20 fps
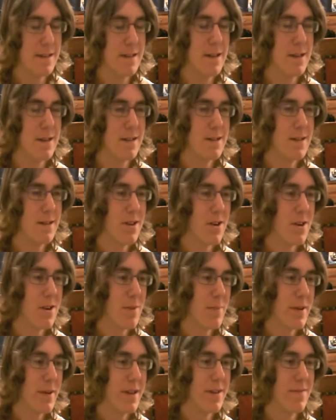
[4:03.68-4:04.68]
a
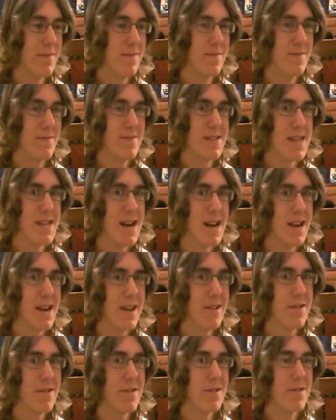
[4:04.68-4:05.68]
copy of
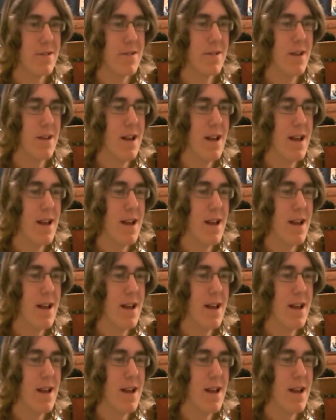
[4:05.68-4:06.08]
Tiger,